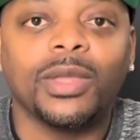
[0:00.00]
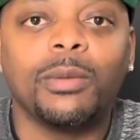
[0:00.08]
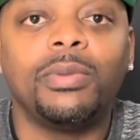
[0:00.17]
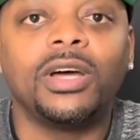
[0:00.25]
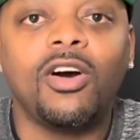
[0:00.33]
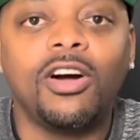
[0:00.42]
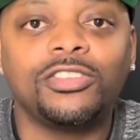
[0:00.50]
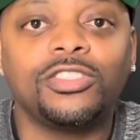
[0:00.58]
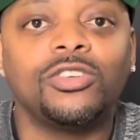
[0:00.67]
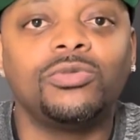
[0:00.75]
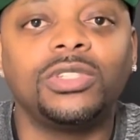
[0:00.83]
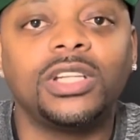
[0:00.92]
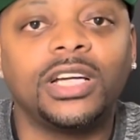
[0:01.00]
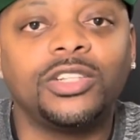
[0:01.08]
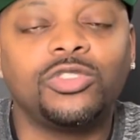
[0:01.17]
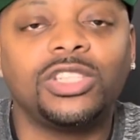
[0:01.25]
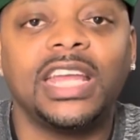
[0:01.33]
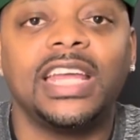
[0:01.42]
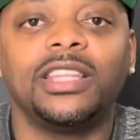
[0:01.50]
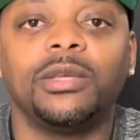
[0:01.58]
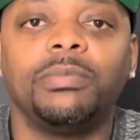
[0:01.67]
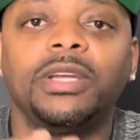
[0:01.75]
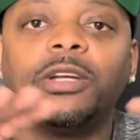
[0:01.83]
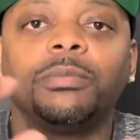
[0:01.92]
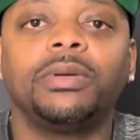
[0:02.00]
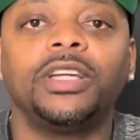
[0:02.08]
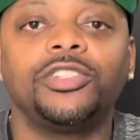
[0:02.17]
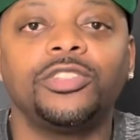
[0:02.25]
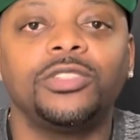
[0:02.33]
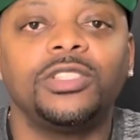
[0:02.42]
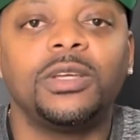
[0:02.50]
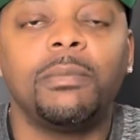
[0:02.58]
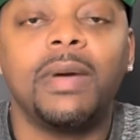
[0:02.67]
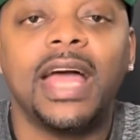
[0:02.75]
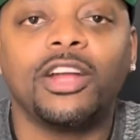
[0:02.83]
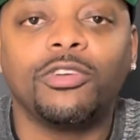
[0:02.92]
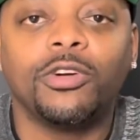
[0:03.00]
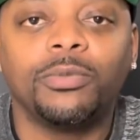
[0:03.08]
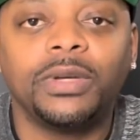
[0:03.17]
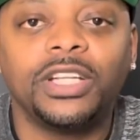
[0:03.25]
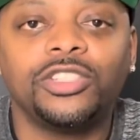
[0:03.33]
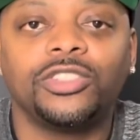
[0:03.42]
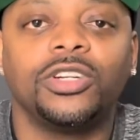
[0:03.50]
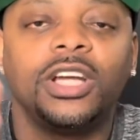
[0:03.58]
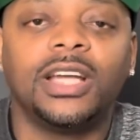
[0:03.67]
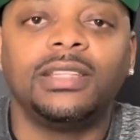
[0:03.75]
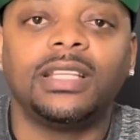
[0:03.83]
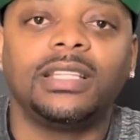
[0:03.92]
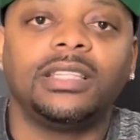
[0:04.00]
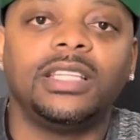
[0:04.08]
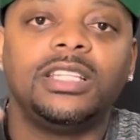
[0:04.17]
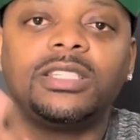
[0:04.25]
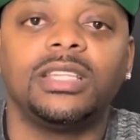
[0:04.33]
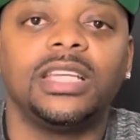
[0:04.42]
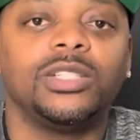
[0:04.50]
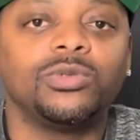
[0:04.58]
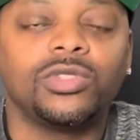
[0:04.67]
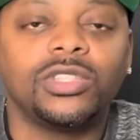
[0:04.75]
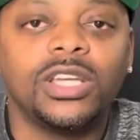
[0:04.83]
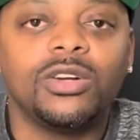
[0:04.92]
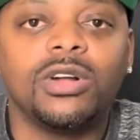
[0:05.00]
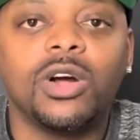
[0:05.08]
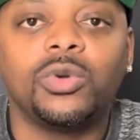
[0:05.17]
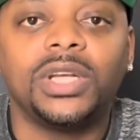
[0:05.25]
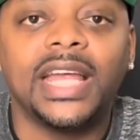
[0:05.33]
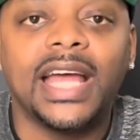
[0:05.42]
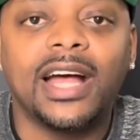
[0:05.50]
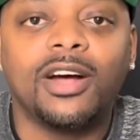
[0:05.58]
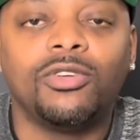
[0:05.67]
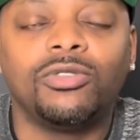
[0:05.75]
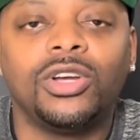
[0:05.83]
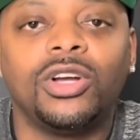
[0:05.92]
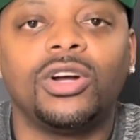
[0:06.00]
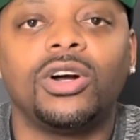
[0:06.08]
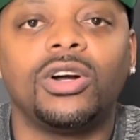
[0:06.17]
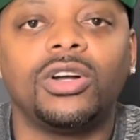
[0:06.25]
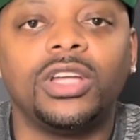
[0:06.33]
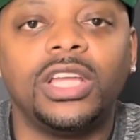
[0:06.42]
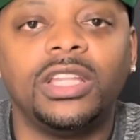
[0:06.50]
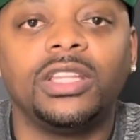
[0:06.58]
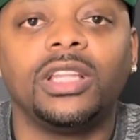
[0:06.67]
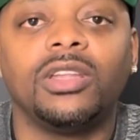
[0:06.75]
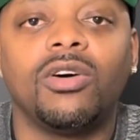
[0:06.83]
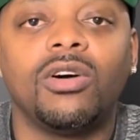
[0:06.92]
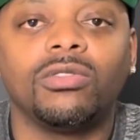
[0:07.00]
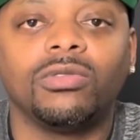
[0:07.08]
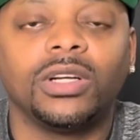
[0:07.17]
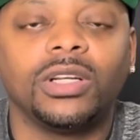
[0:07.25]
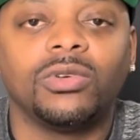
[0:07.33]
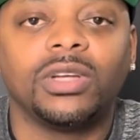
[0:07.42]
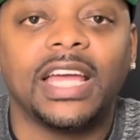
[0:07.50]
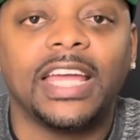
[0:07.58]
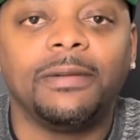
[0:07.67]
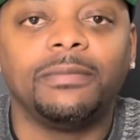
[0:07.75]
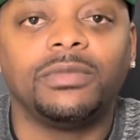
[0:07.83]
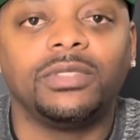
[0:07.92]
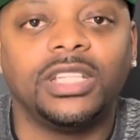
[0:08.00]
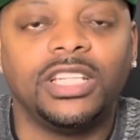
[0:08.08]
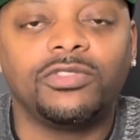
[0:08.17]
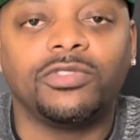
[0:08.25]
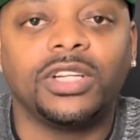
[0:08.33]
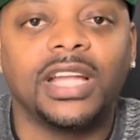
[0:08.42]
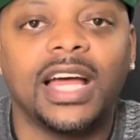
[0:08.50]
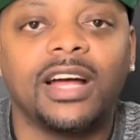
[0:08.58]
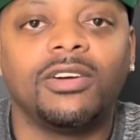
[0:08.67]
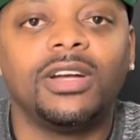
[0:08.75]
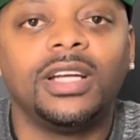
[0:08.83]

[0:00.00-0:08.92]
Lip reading: but also understand the bigger picture, the macro picture, that these things will still go down in the long run, okay? At least for now.